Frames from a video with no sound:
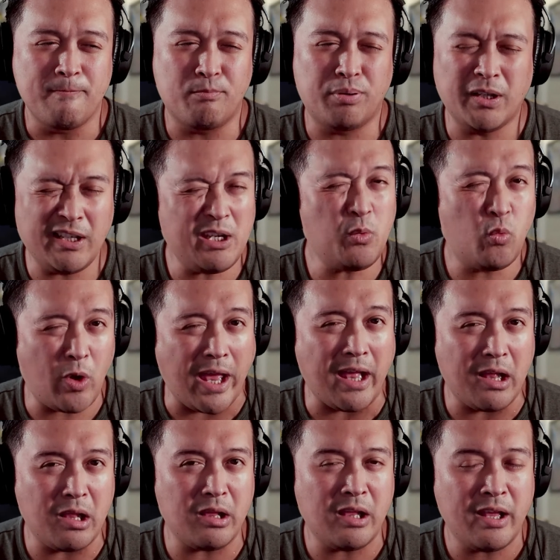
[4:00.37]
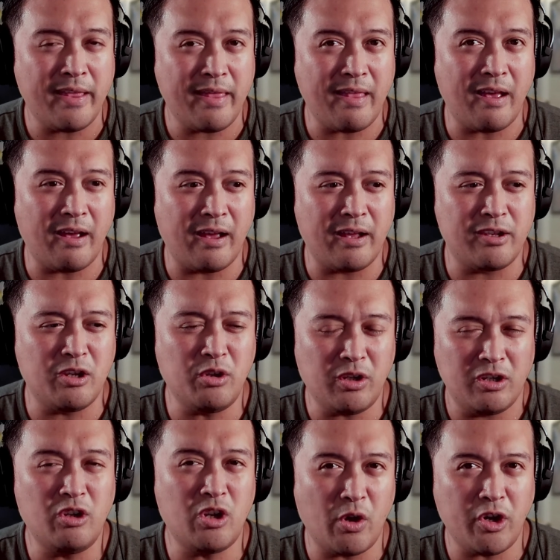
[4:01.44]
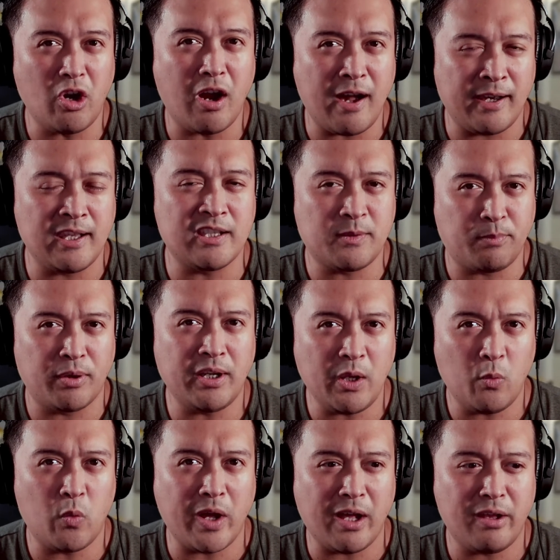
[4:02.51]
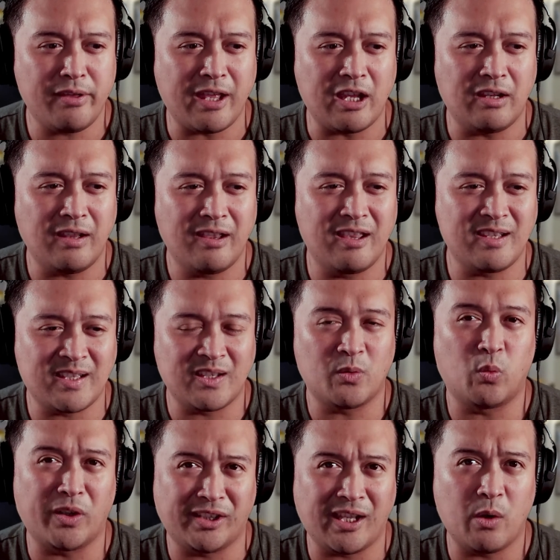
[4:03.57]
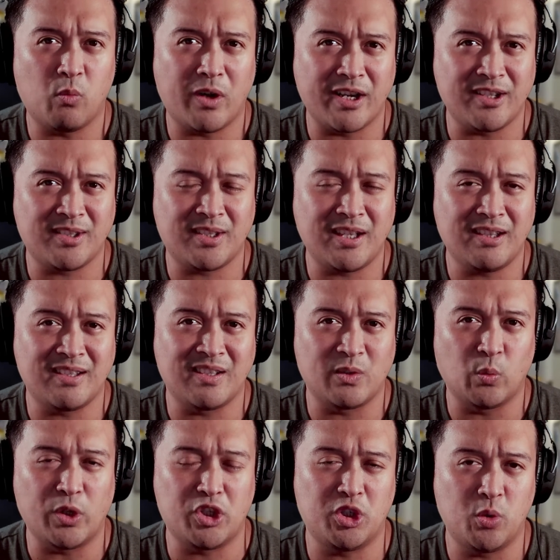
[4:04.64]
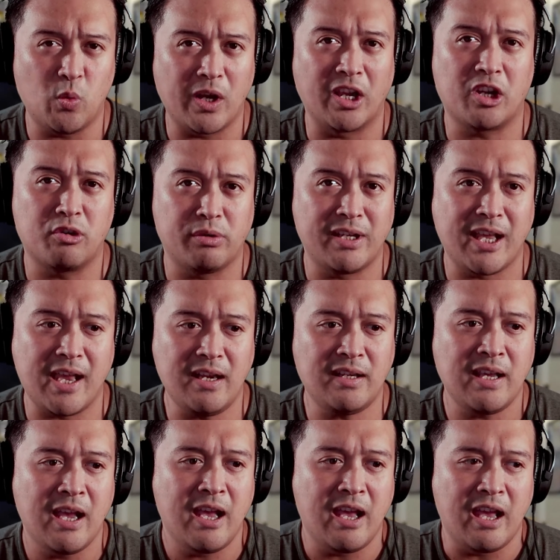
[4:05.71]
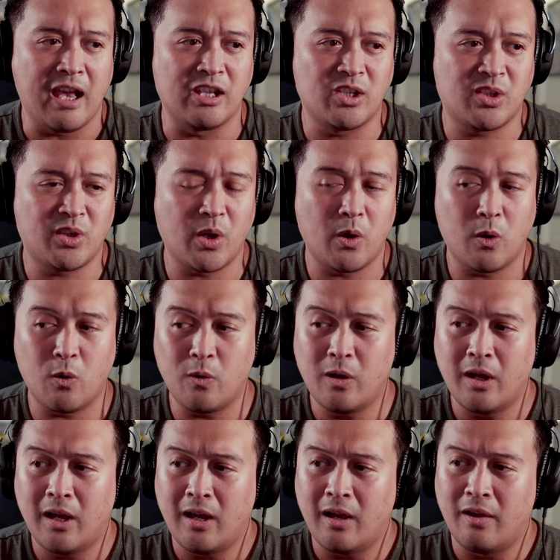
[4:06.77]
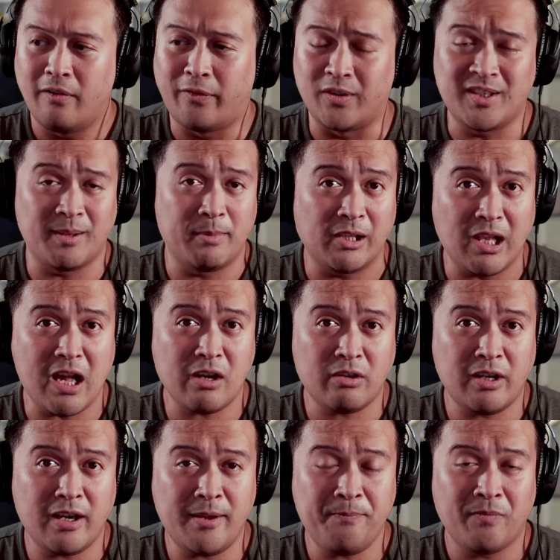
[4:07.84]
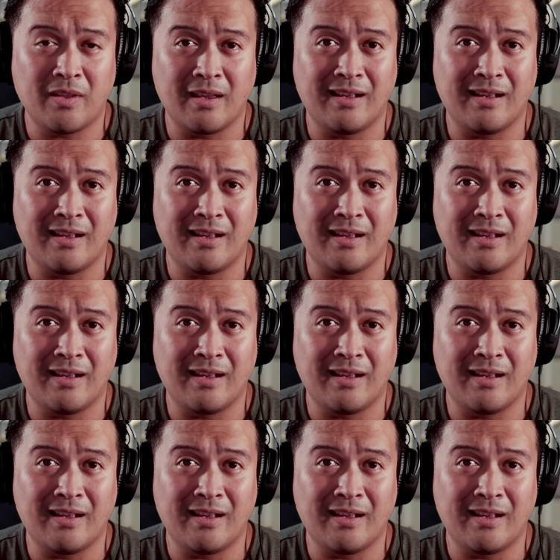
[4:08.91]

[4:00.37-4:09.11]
pretty well. Uh, you, you know your audience pretty well, that this is what they want to see. This is what you want to create. And so for Simulacra,